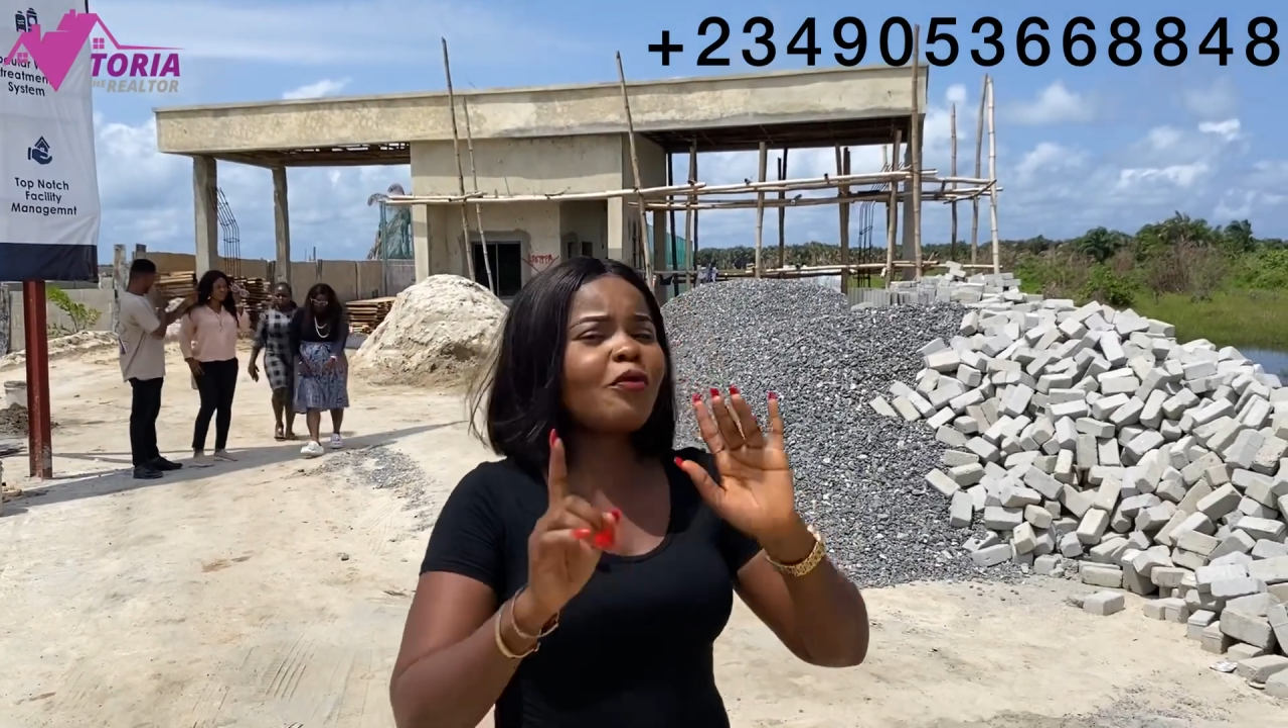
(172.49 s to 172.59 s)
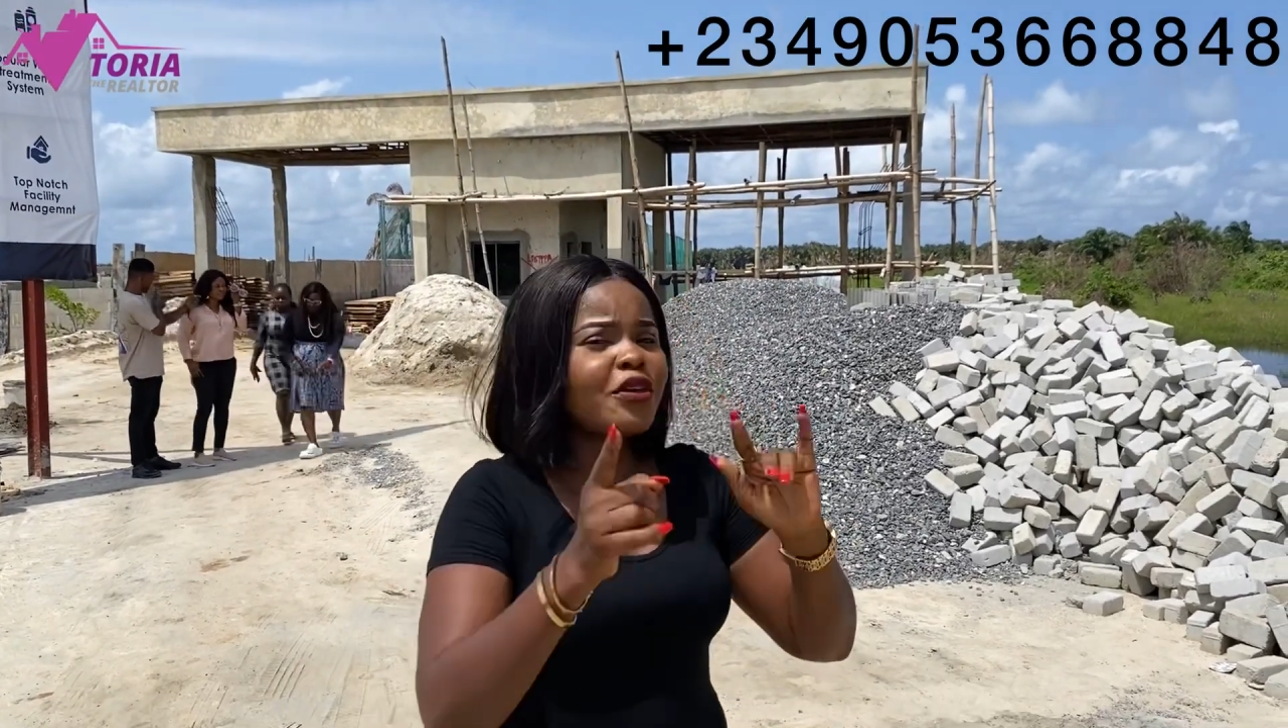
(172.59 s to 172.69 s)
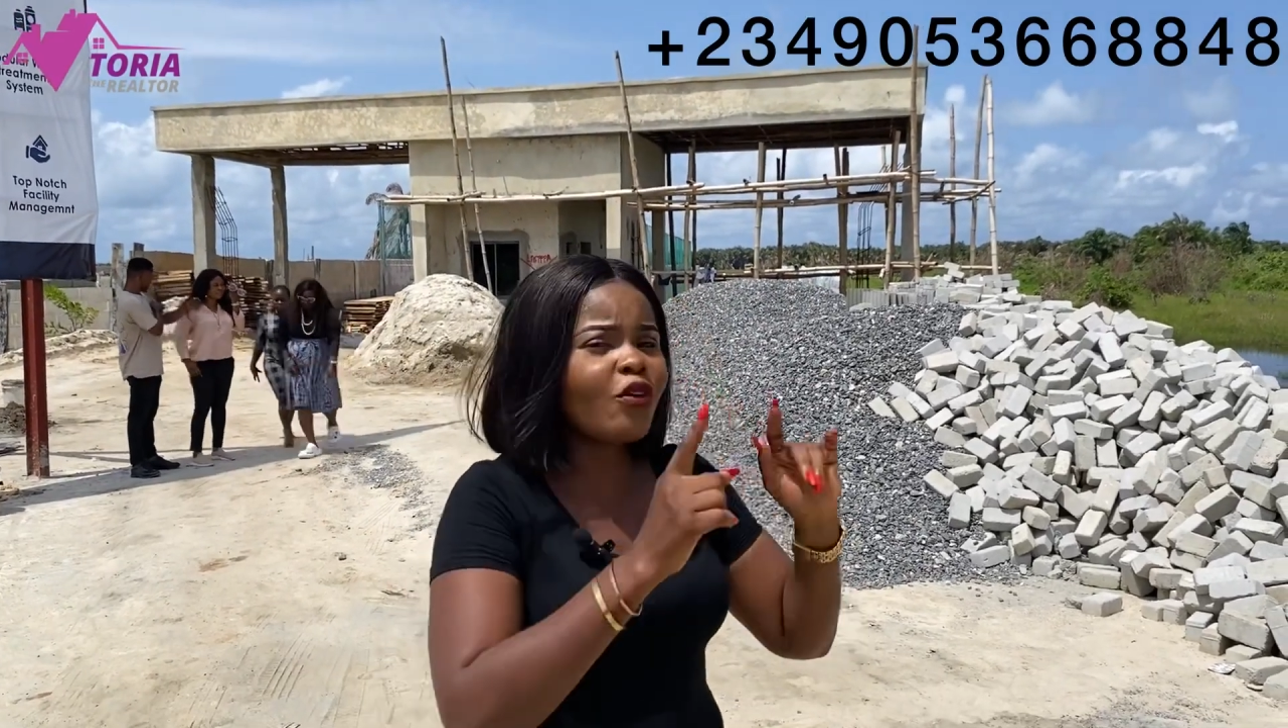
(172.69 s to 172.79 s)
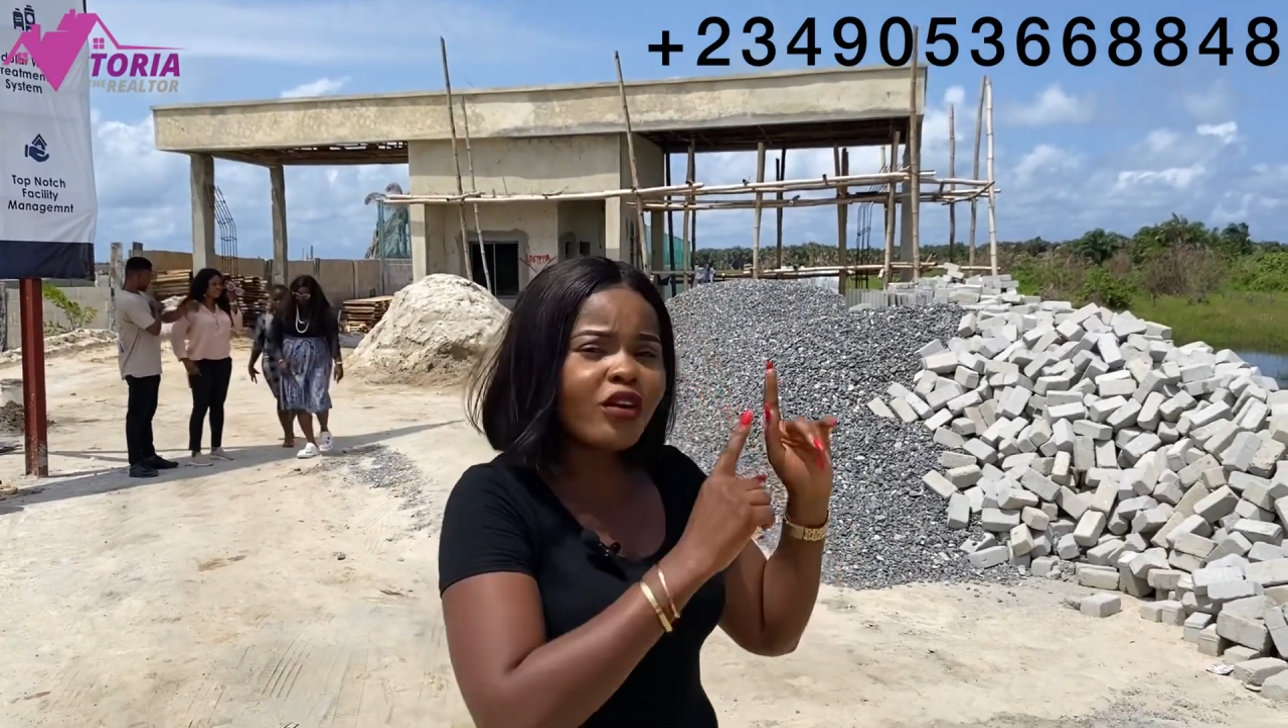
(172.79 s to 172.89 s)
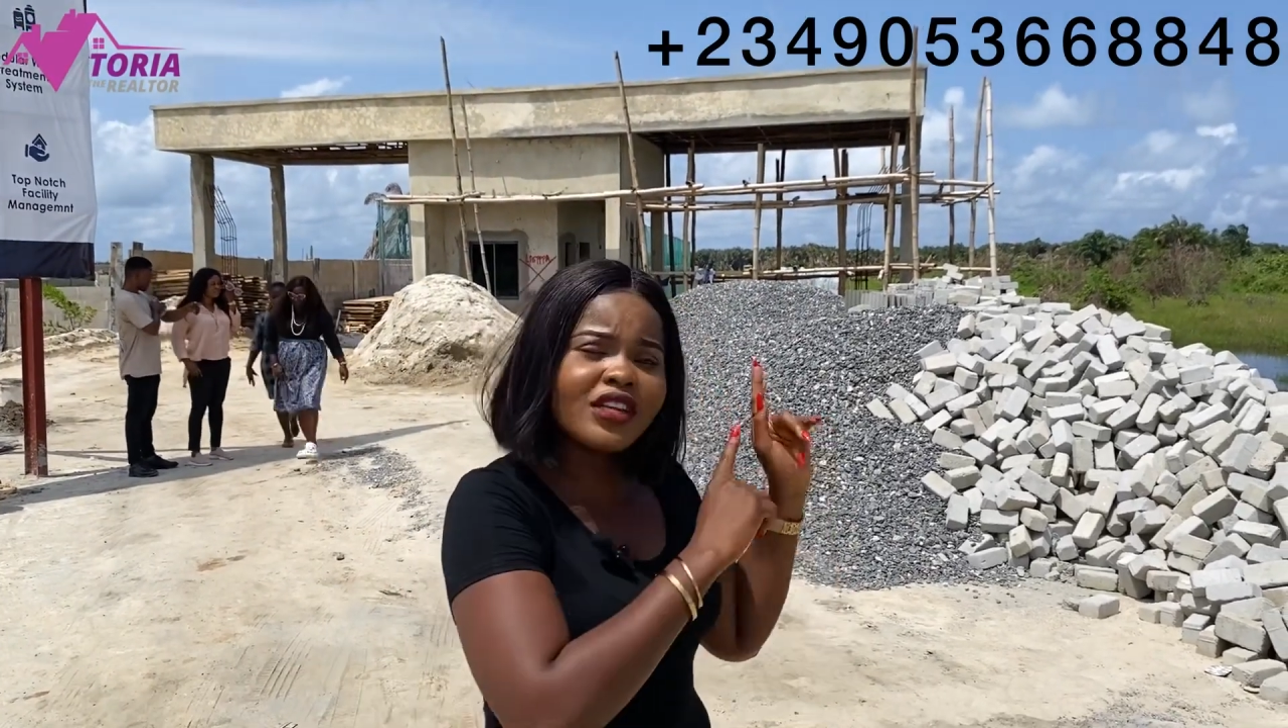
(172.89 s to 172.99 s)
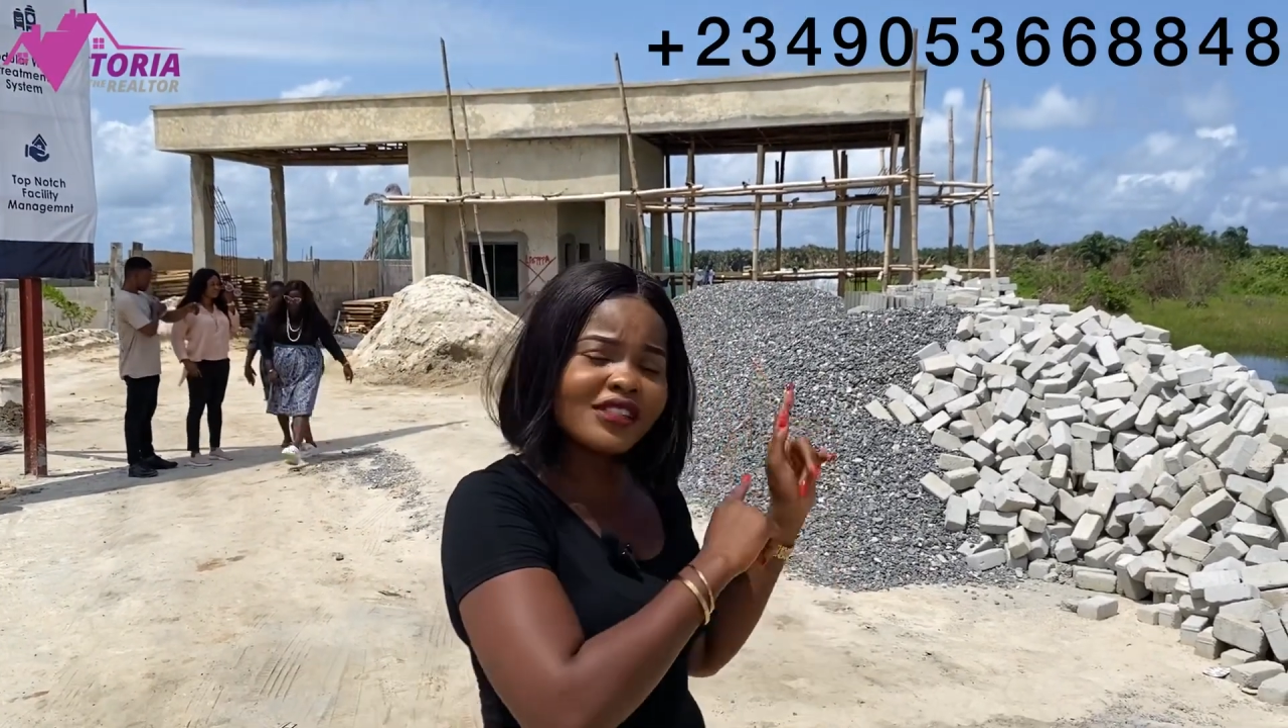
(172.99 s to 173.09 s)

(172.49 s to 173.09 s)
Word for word: i'll be going